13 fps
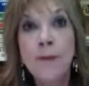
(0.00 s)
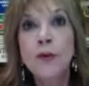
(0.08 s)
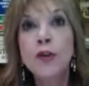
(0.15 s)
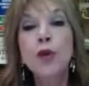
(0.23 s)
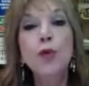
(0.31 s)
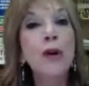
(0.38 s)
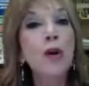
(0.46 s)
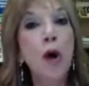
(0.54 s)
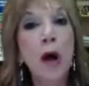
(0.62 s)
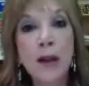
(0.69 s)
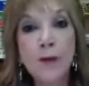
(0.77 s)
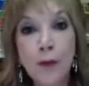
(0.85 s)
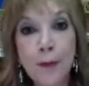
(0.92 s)
to recall
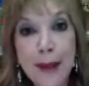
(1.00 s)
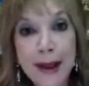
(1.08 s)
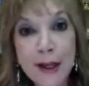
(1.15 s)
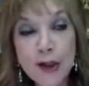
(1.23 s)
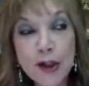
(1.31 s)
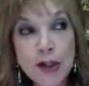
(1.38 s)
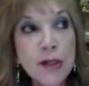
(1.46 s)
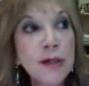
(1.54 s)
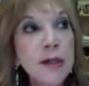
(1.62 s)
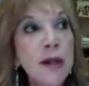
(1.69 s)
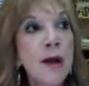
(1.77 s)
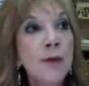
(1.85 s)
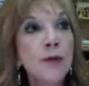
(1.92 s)
information,
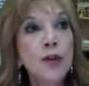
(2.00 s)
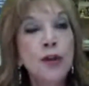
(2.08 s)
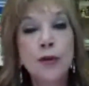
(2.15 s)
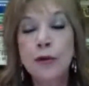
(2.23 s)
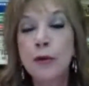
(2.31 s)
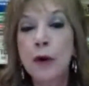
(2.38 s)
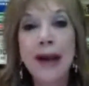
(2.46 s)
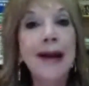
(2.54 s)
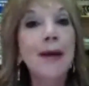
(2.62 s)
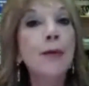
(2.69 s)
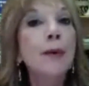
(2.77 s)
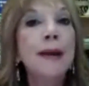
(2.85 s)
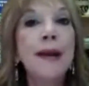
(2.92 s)
to
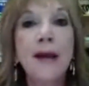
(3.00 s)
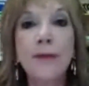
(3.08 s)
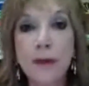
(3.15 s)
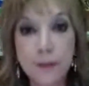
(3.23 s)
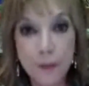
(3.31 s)
whatever.